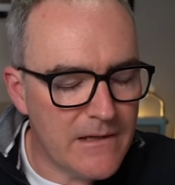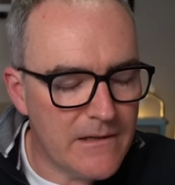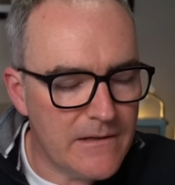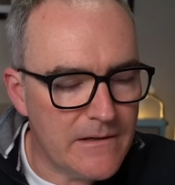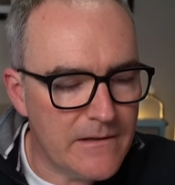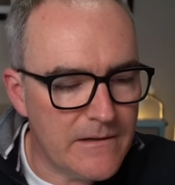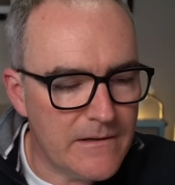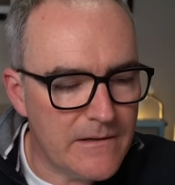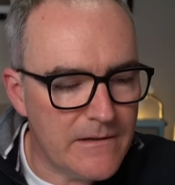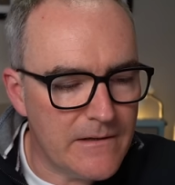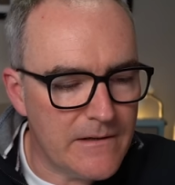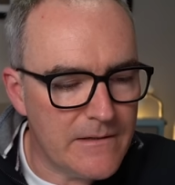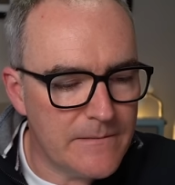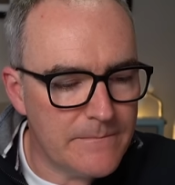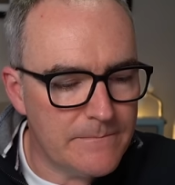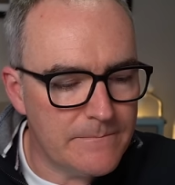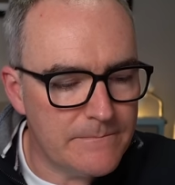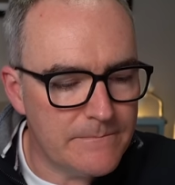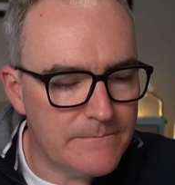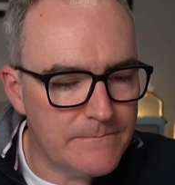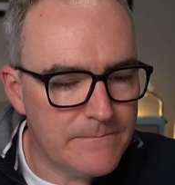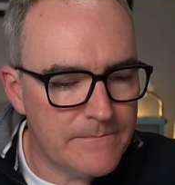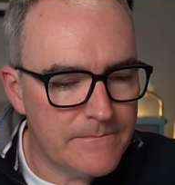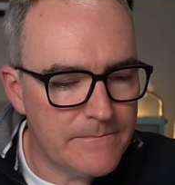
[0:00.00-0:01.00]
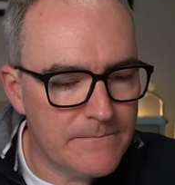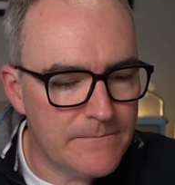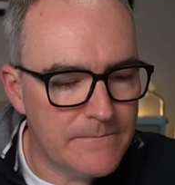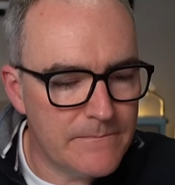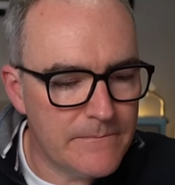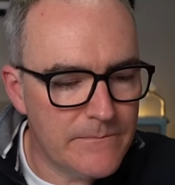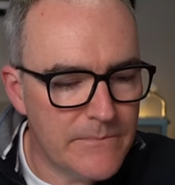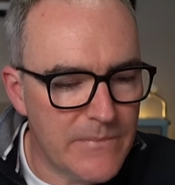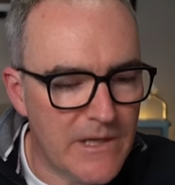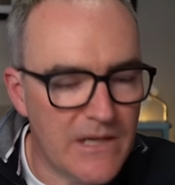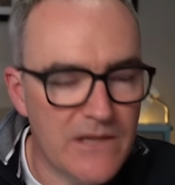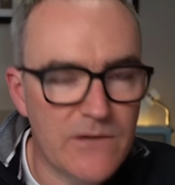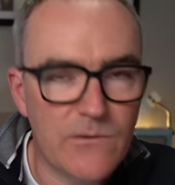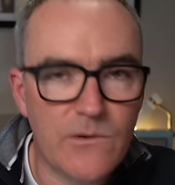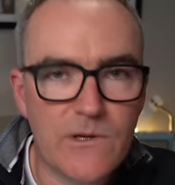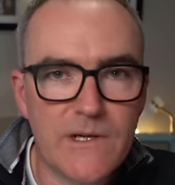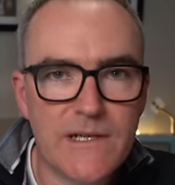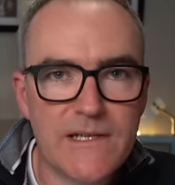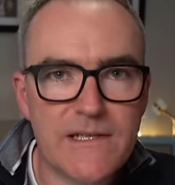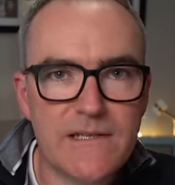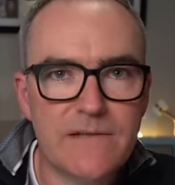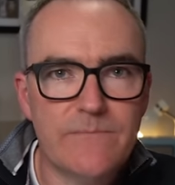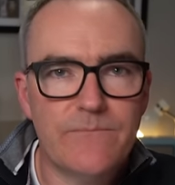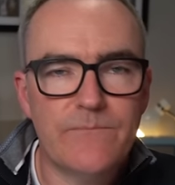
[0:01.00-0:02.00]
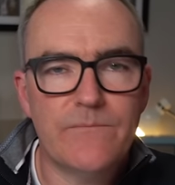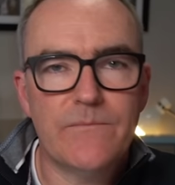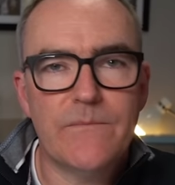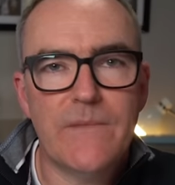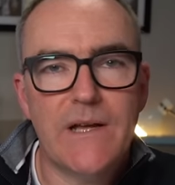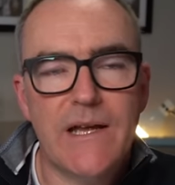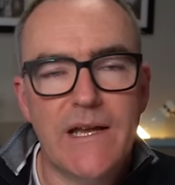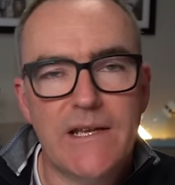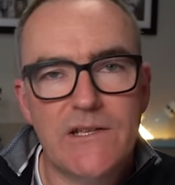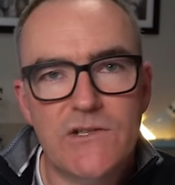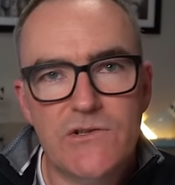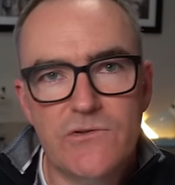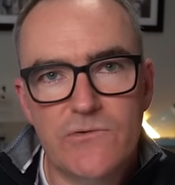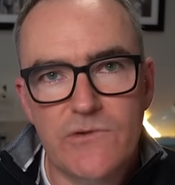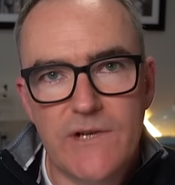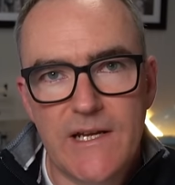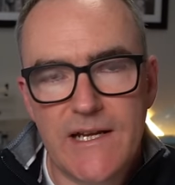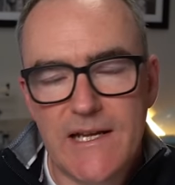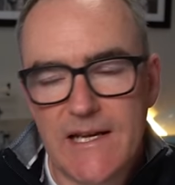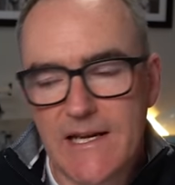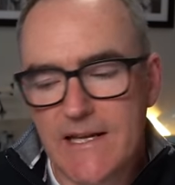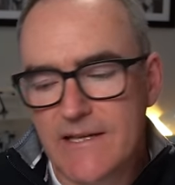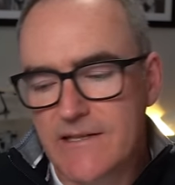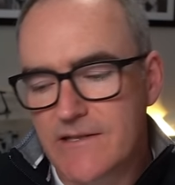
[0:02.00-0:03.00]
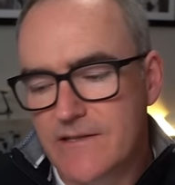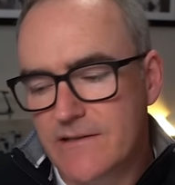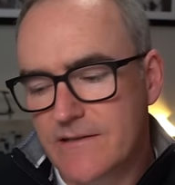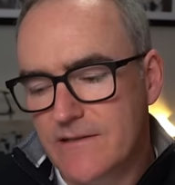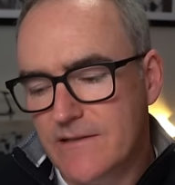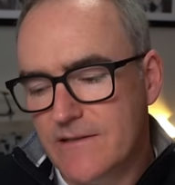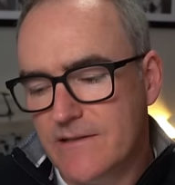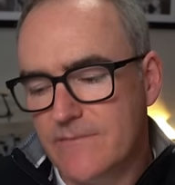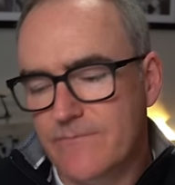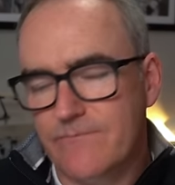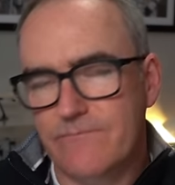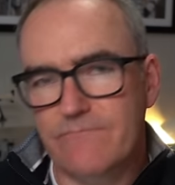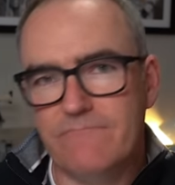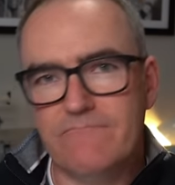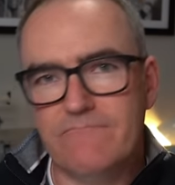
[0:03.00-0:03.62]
But otherwise, enjoy your collections.